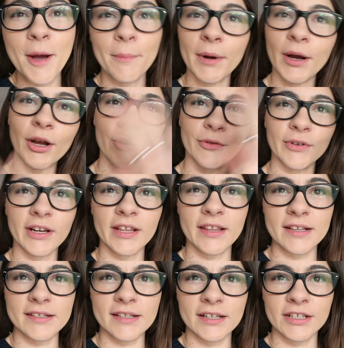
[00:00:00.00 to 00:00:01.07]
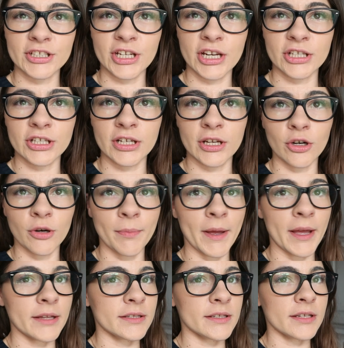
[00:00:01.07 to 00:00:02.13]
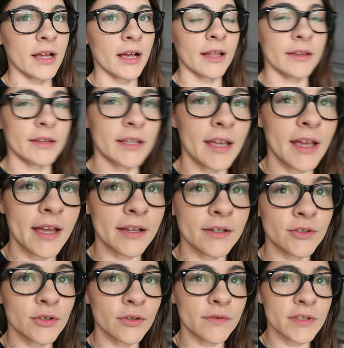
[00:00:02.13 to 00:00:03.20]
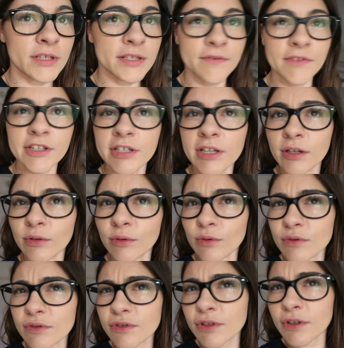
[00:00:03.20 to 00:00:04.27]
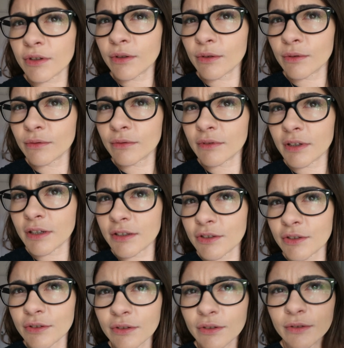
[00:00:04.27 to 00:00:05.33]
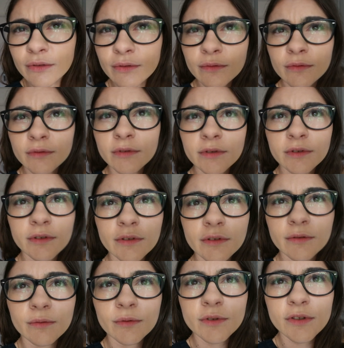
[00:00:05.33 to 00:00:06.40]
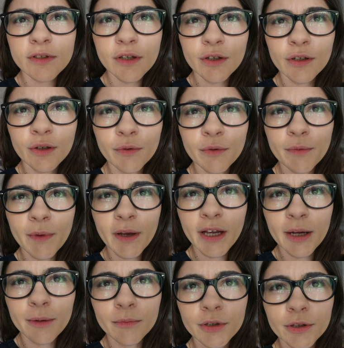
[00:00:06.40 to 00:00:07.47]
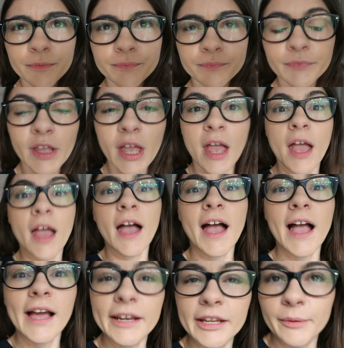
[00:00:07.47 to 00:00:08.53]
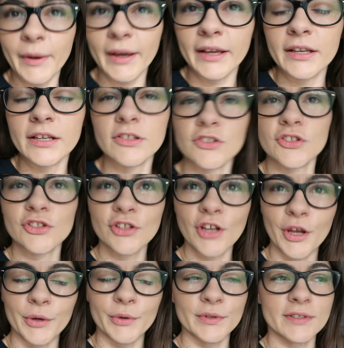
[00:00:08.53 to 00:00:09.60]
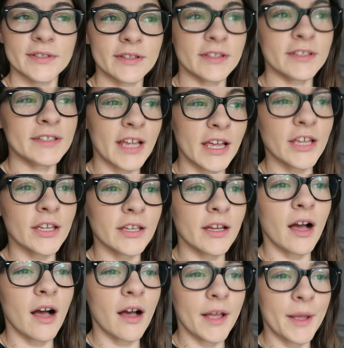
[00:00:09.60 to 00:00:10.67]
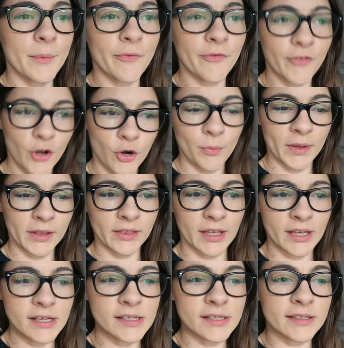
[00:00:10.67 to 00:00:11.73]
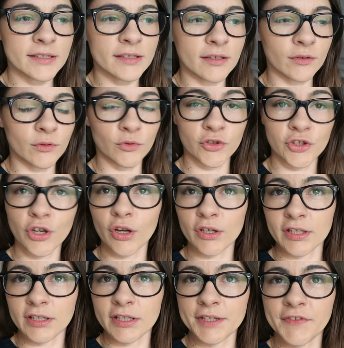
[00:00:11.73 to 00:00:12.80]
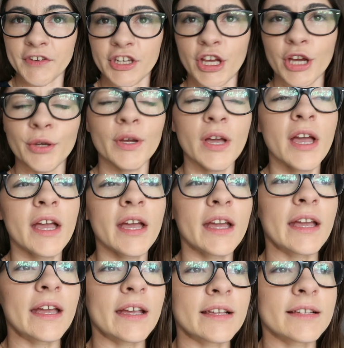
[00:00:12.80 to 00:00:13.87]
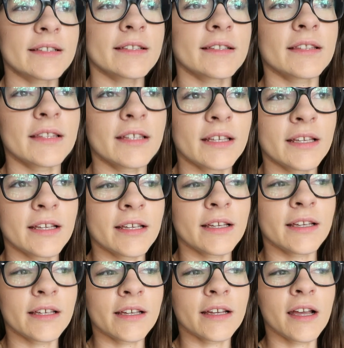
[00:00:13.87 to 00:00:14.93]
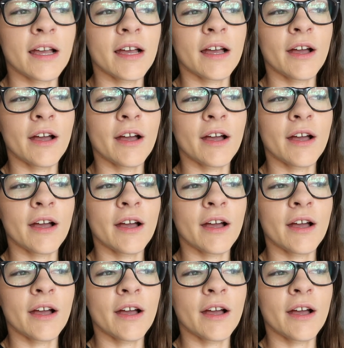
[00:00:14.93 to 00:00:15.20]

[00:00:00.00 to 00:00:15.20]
but hopefully that's going to change a little bit at the end of this video. Also, I don't know what's going on with my camera. Anyway, so the day I am filming this, or starting this video, is the